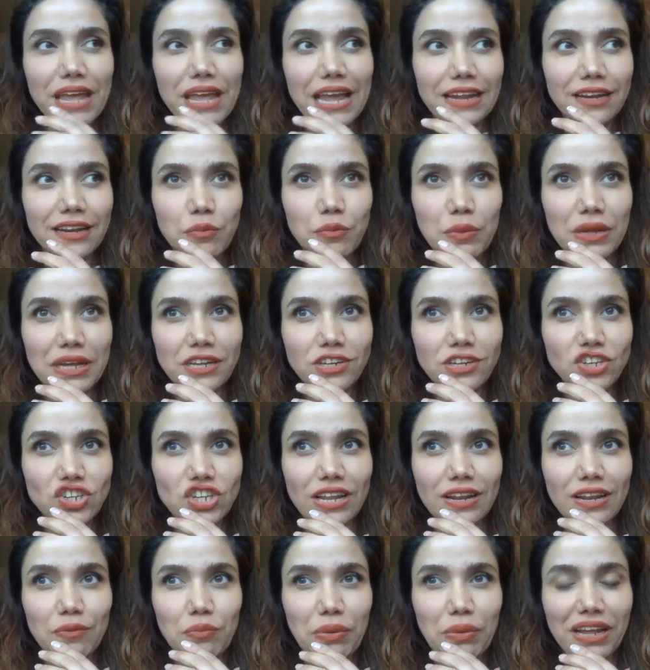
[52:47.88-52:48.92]

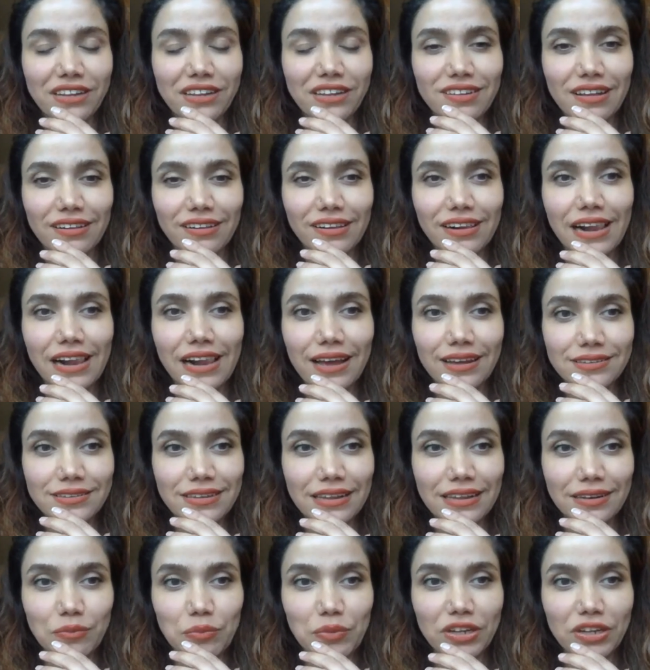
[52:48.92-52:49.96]
animation, paint on glass
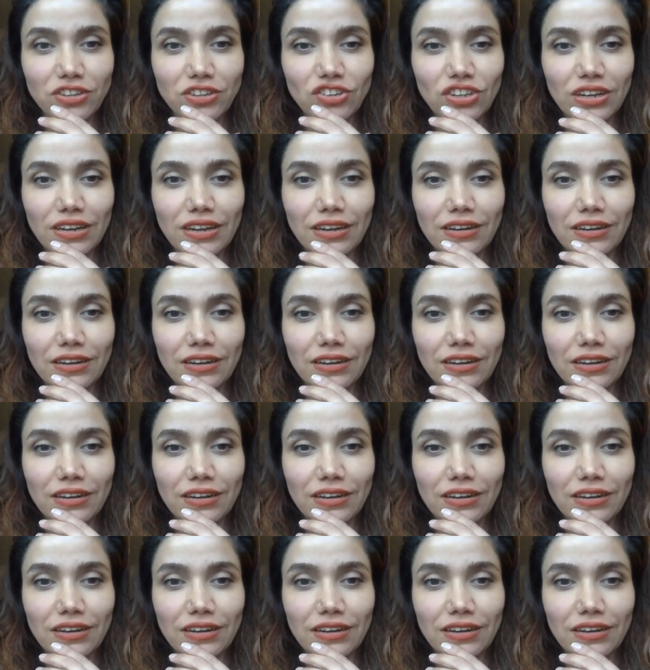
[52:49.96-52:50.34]
animation.